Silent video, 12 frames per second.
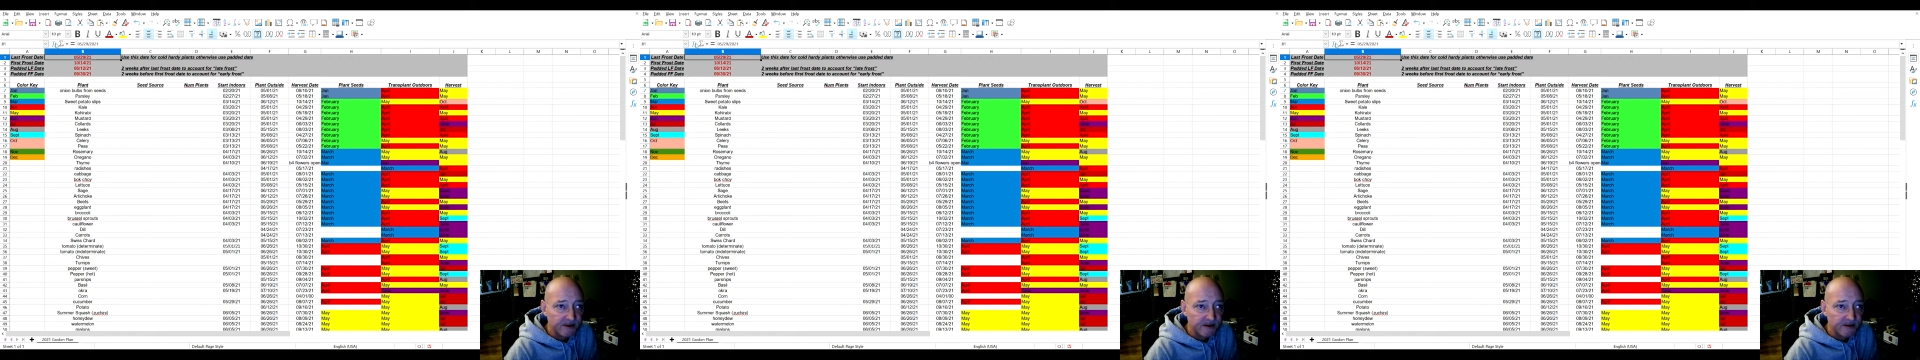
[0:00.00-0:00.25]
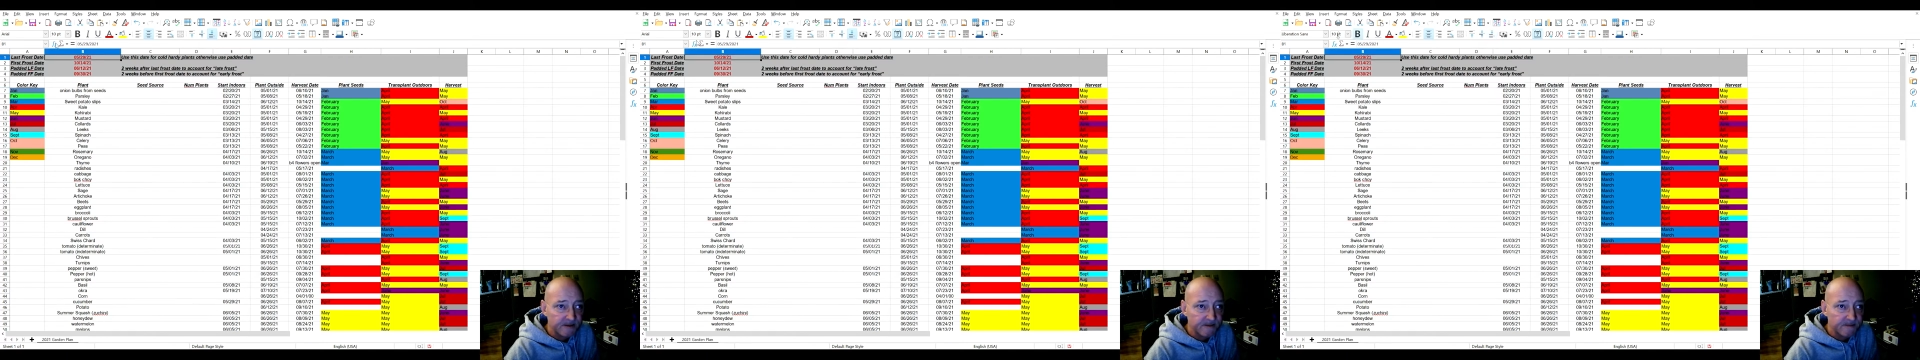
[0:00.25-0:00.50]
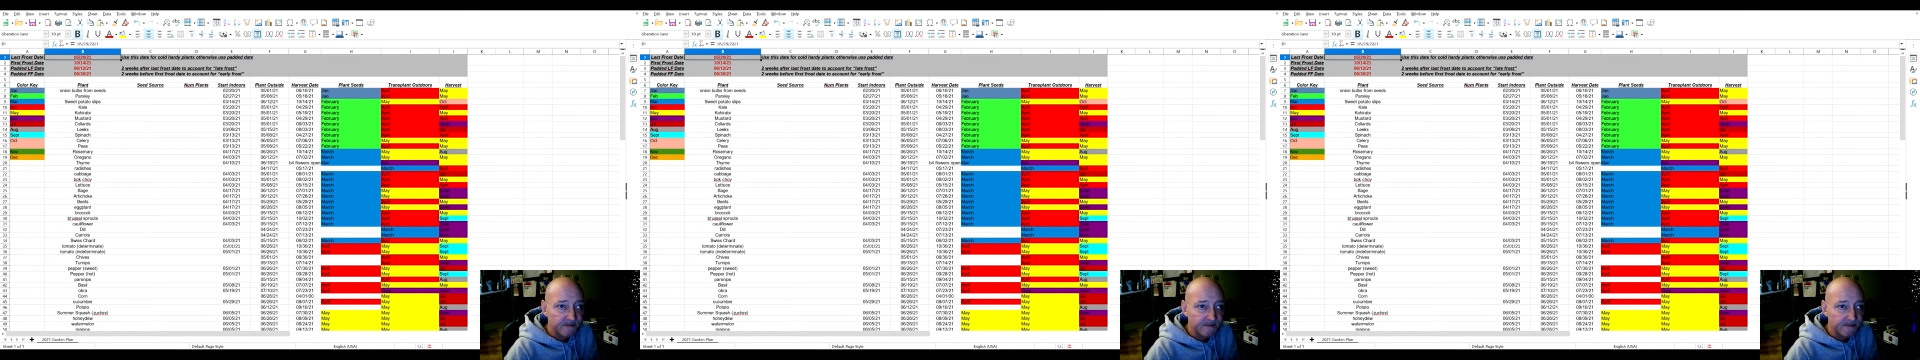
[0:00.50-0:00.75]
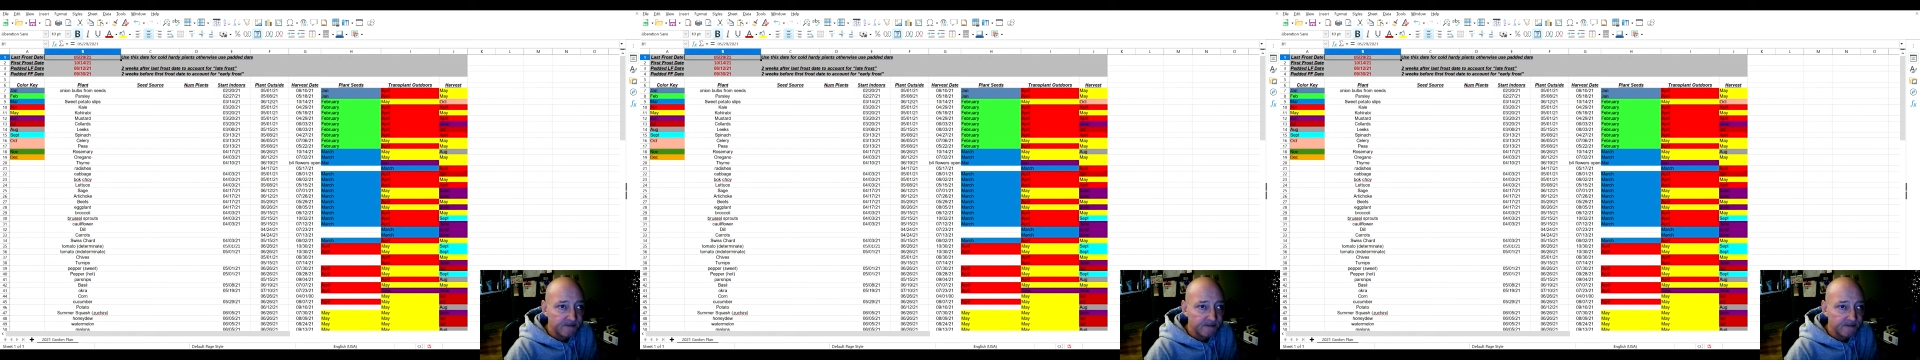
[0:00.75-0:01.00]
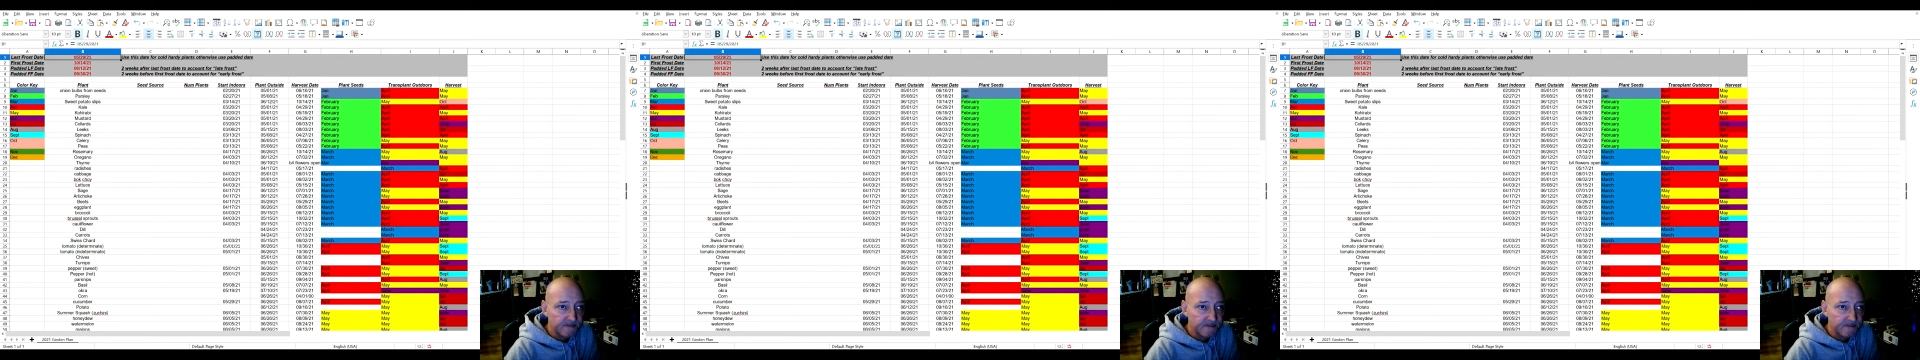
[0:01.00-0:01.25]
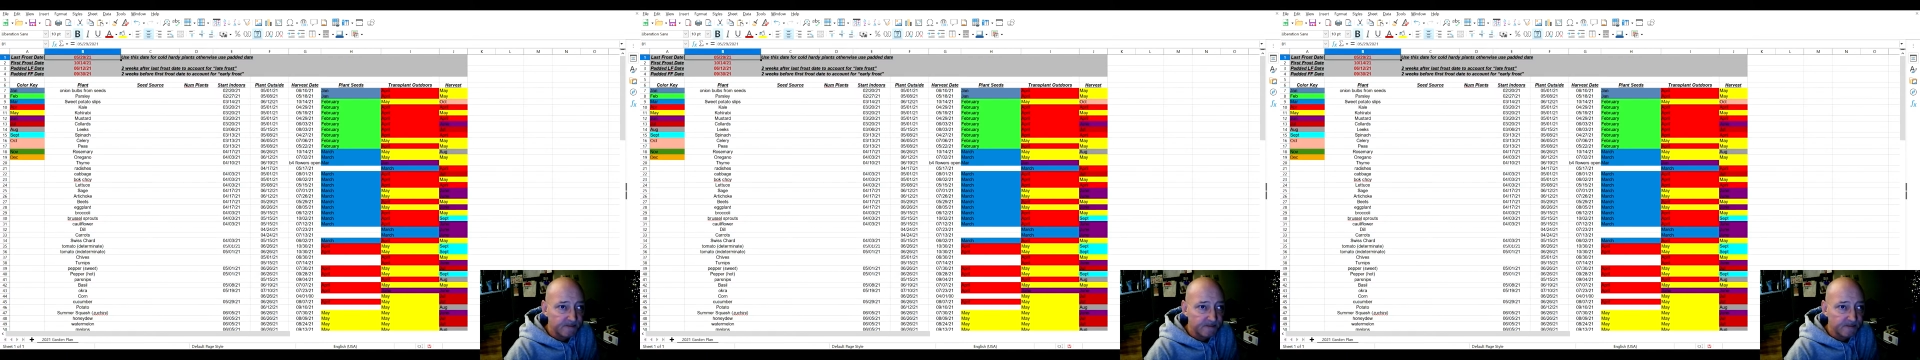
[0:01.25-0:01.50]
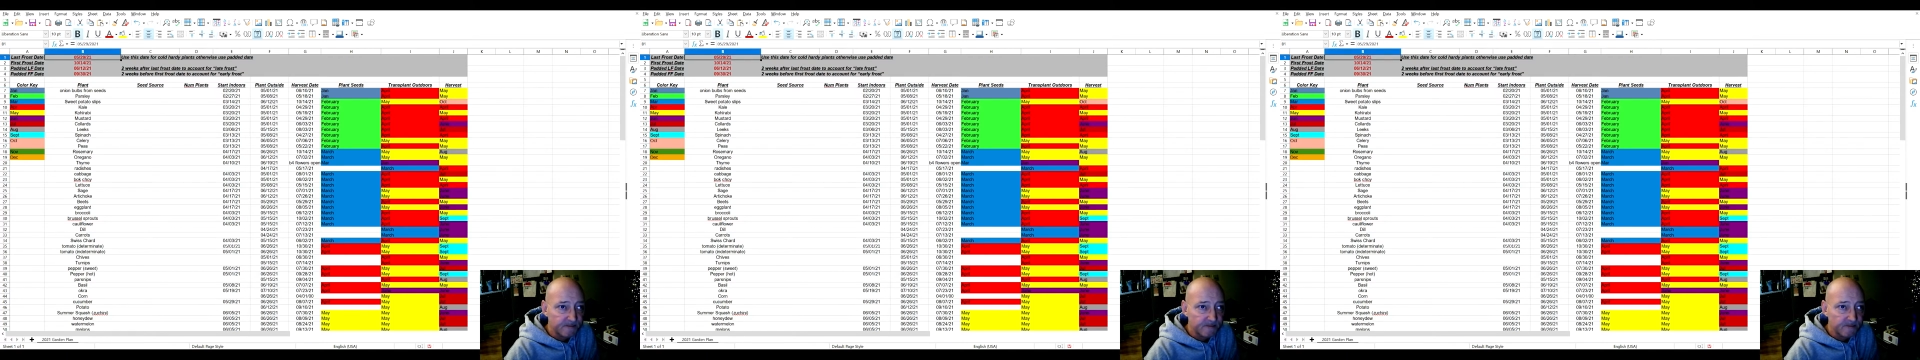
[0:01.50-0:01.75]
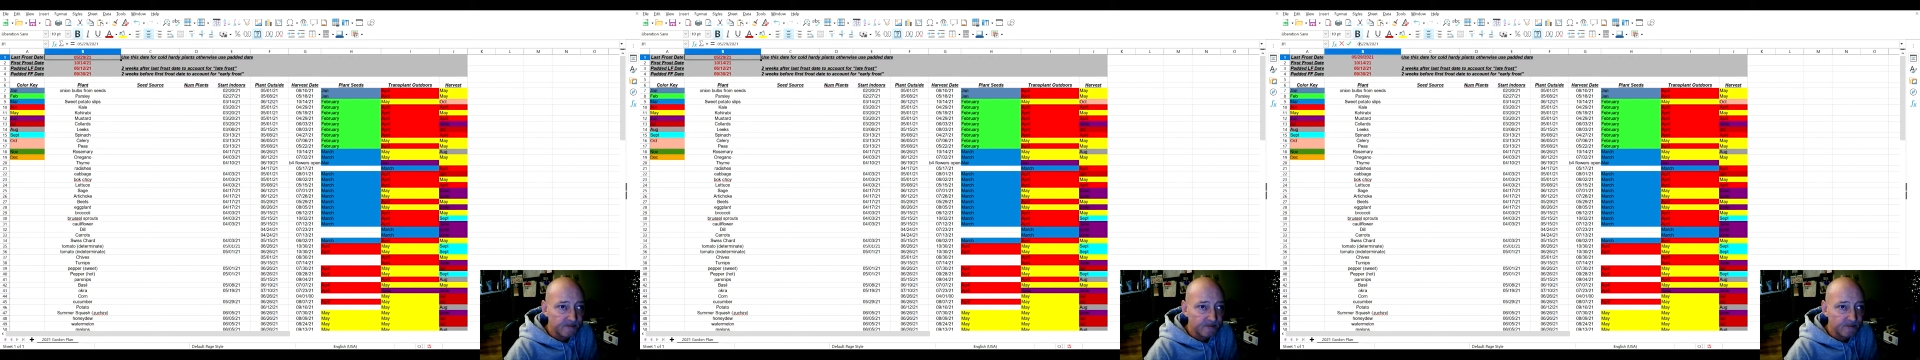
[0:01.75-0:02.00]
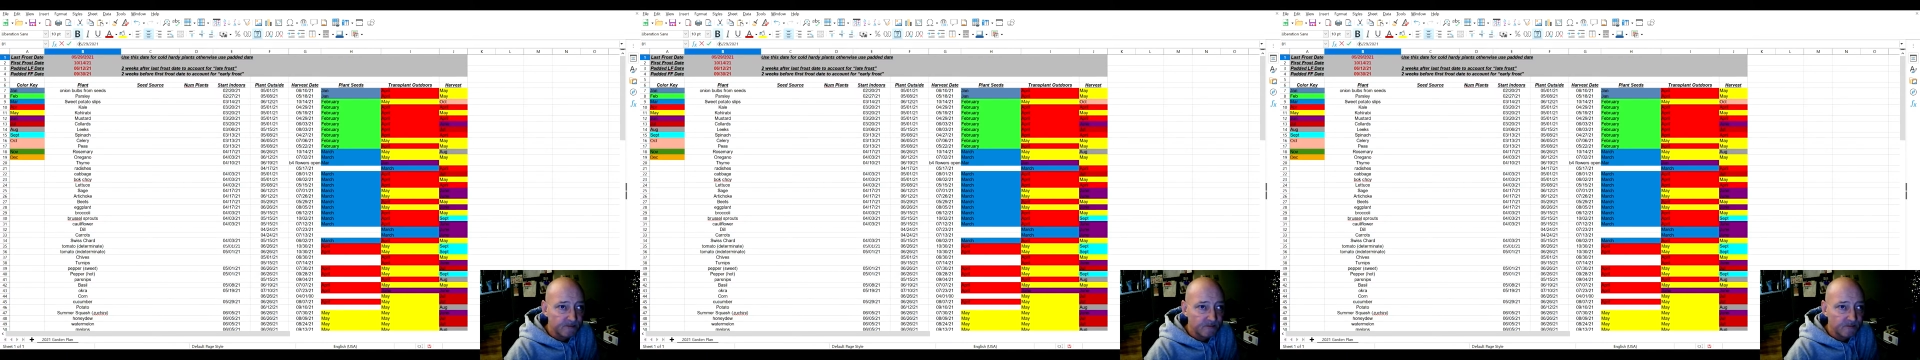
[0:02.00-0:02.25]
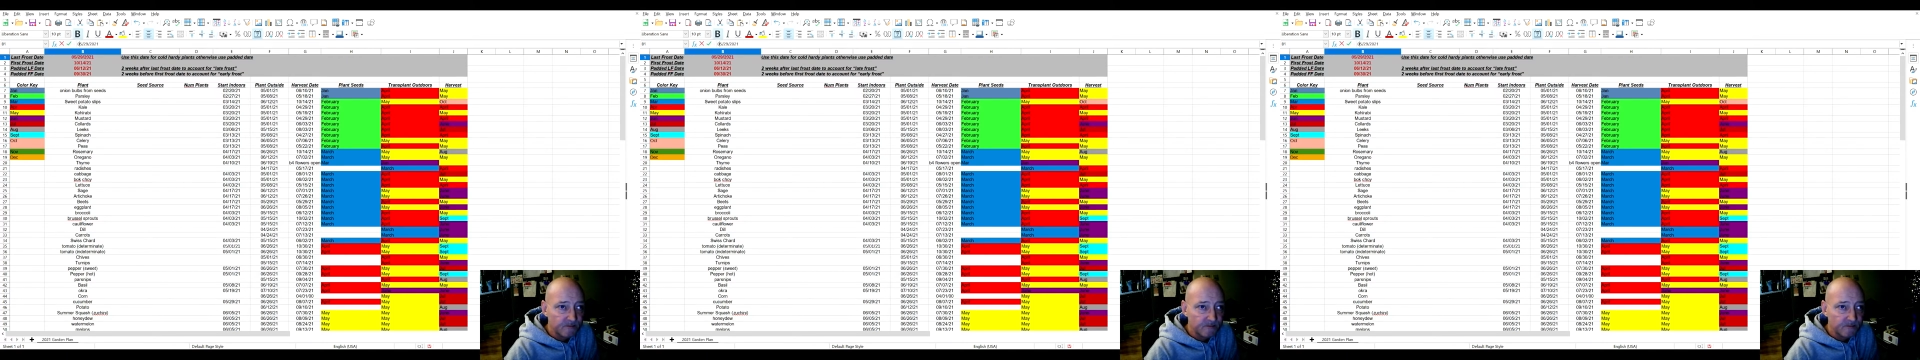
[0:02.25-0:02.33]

[no speech]